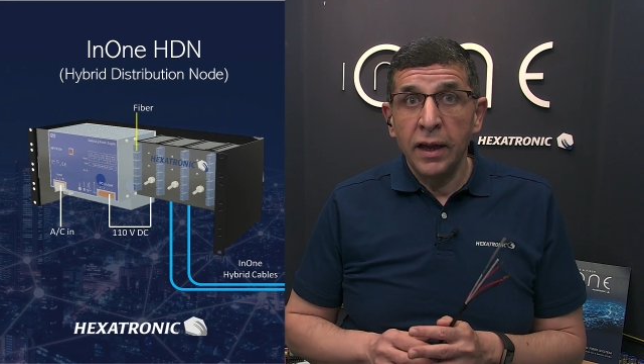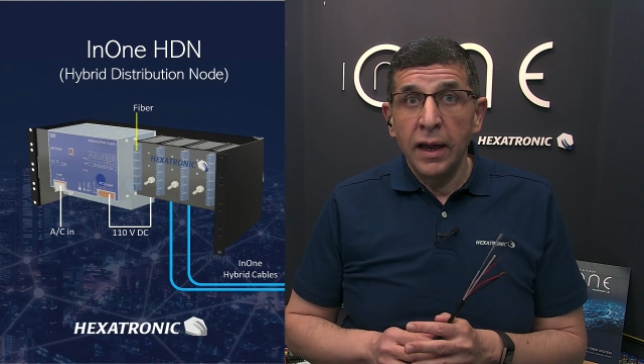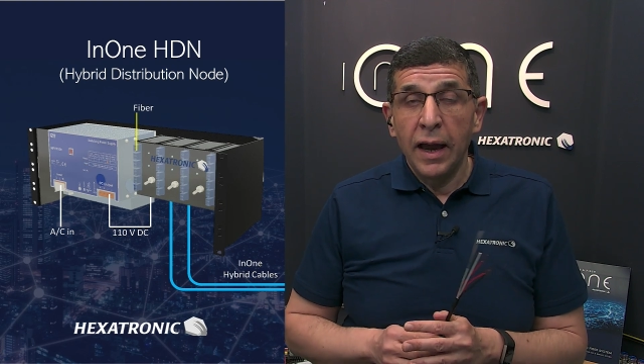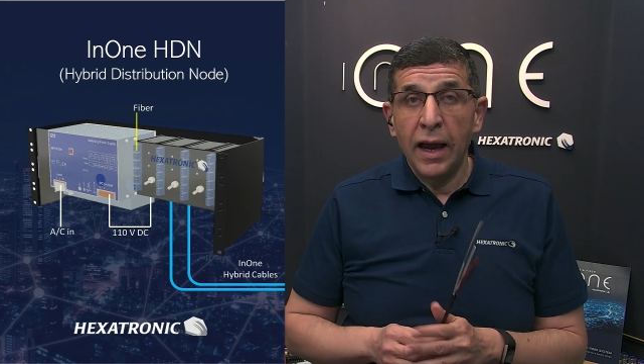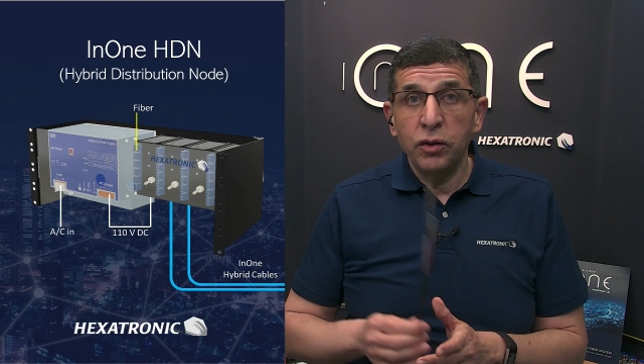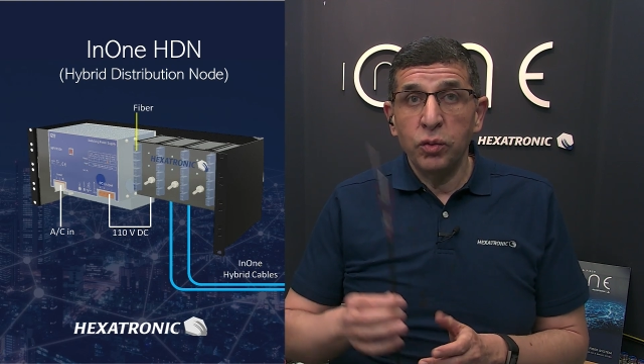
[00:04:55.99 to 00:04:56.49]

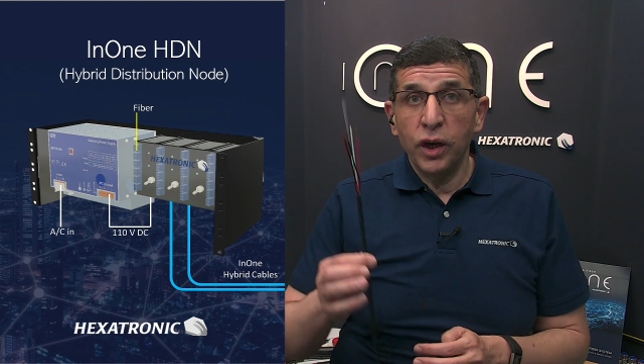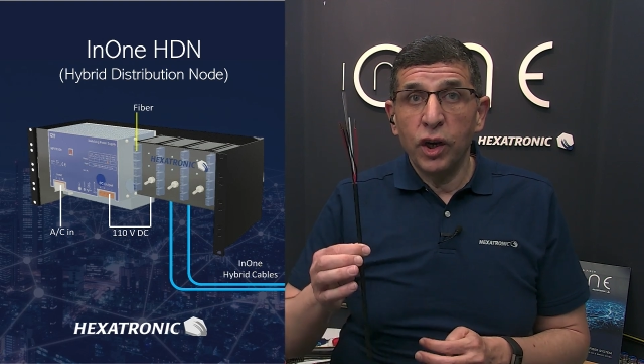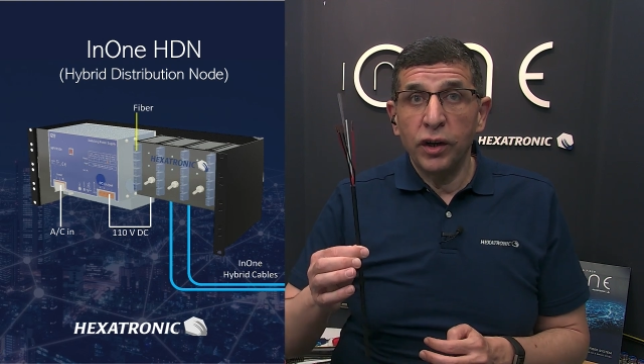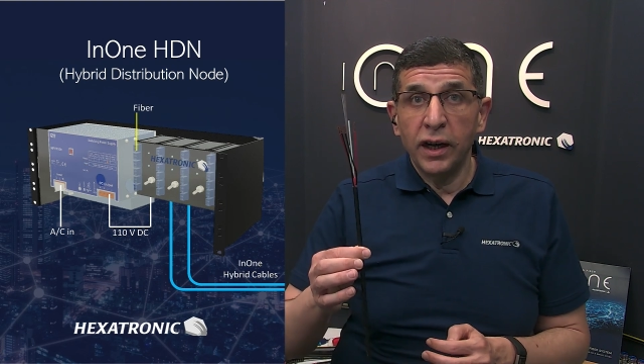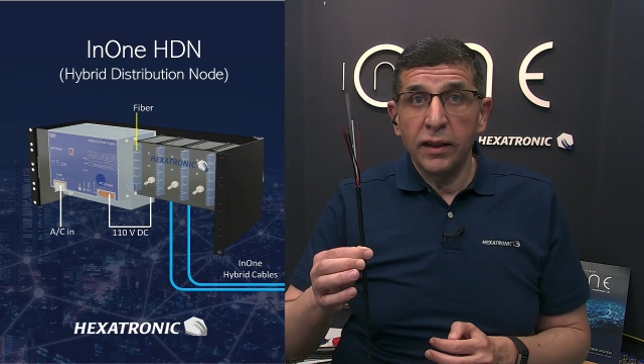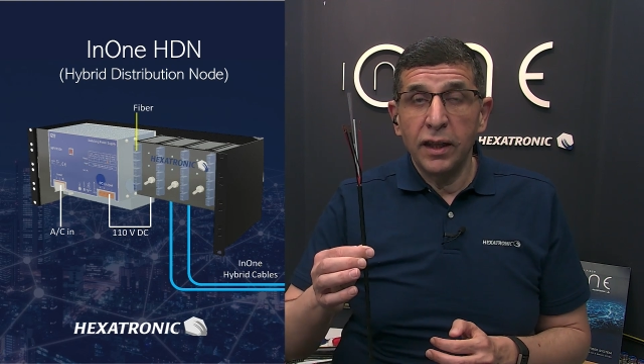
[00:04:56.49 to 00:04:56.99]
and we
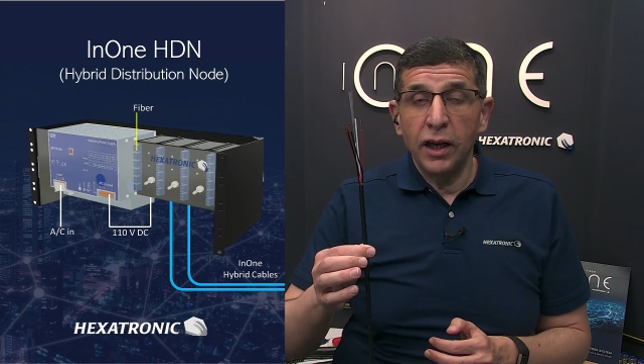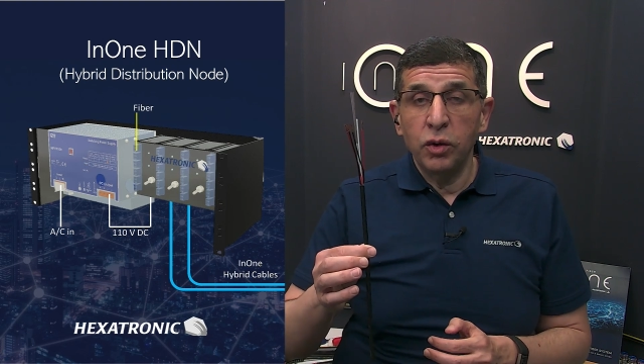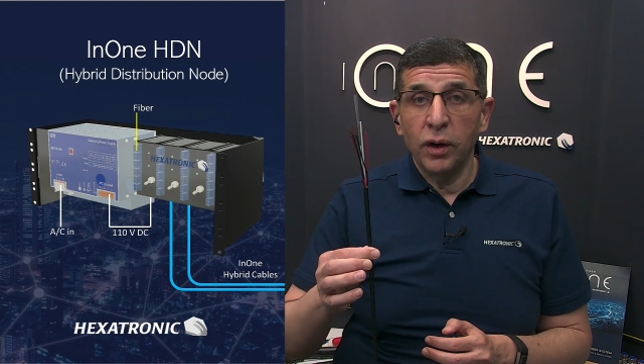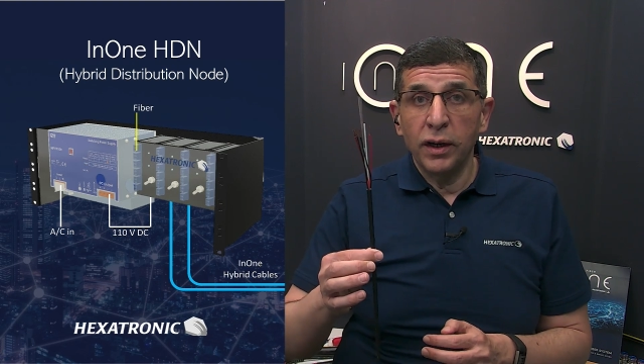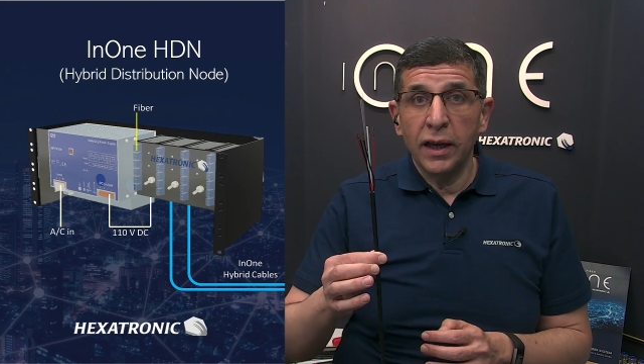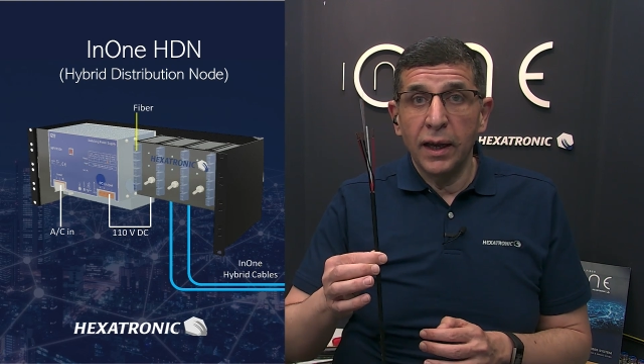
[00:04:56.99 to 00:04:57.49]
connect the
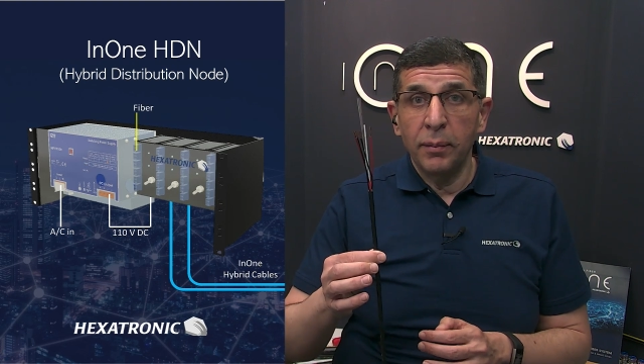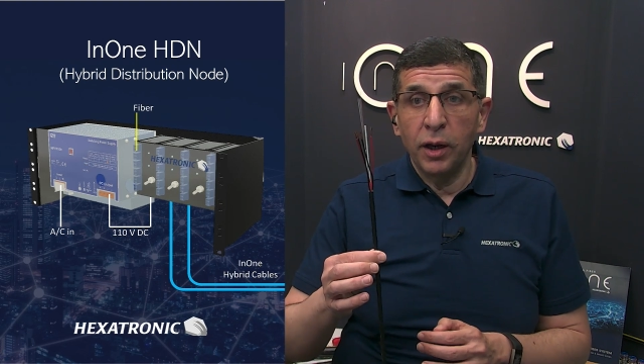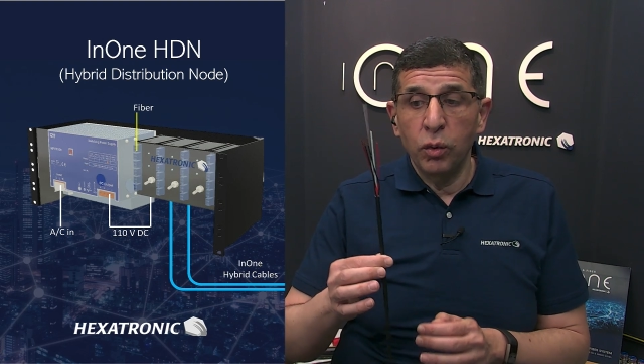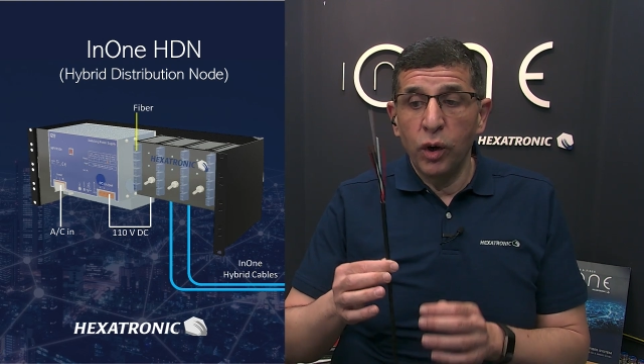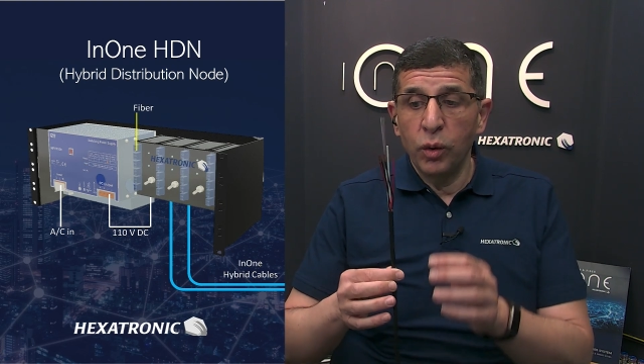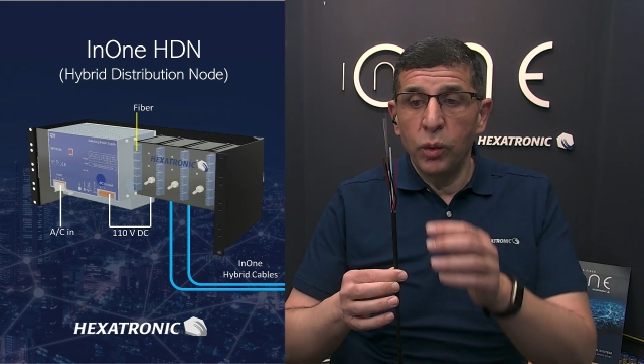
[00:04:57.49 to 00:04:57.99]
InOne cable
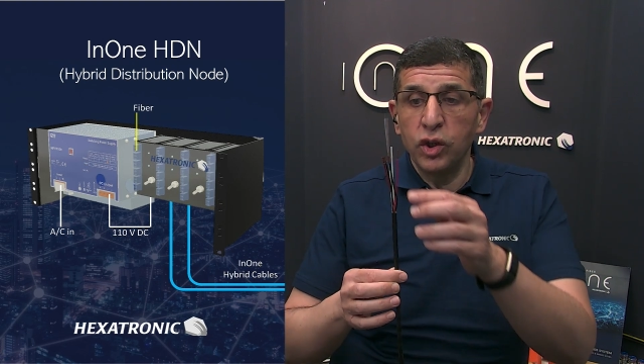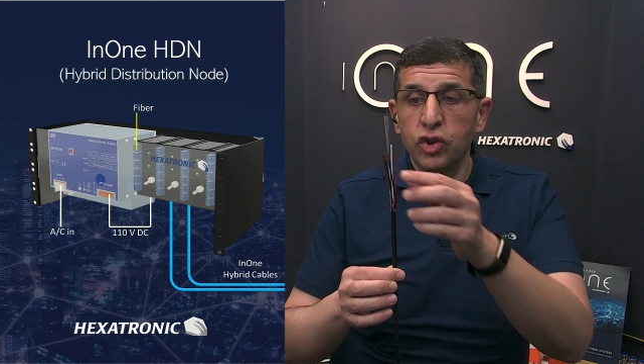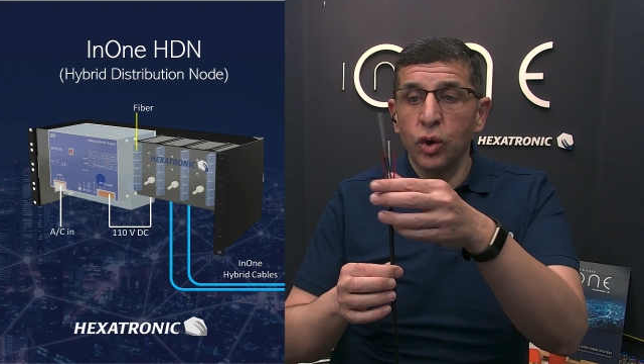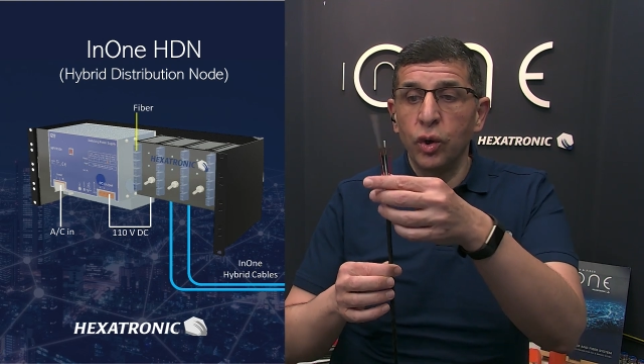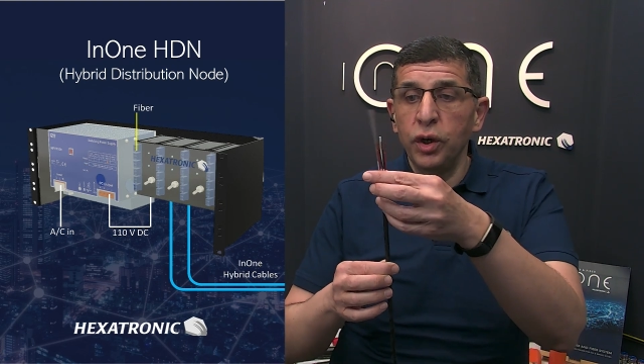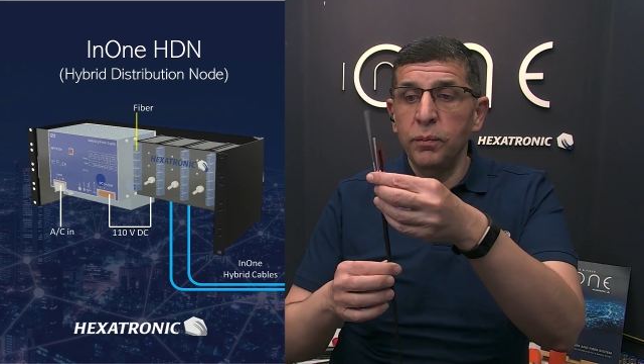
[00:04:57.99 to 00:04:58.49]
where we
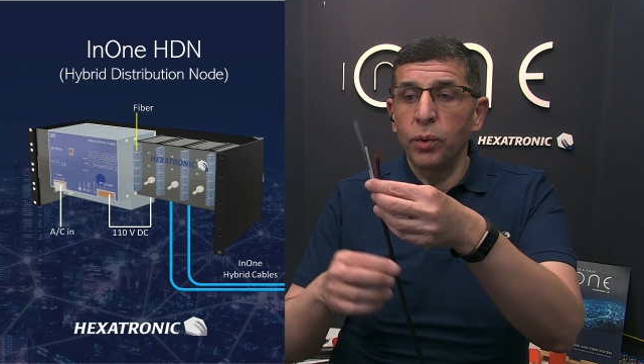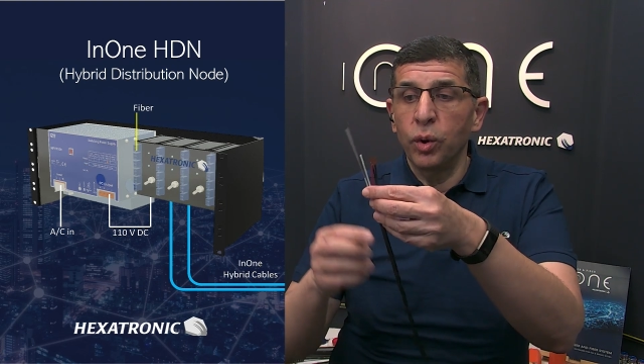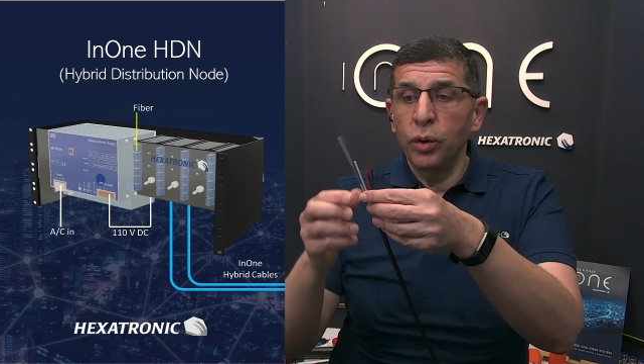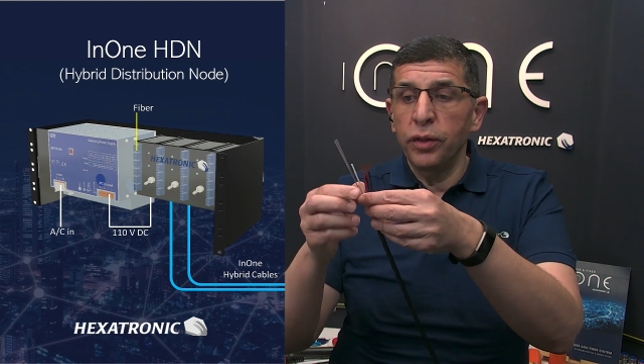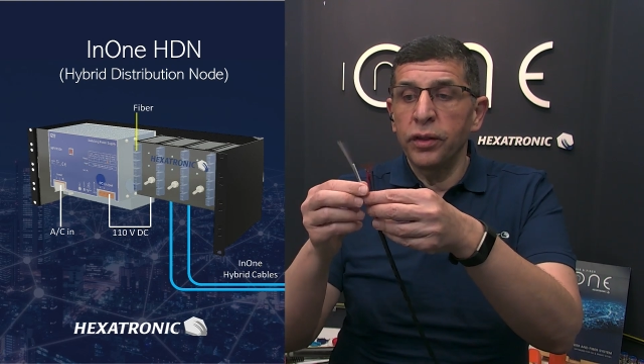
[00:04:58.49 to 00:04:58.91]
join both.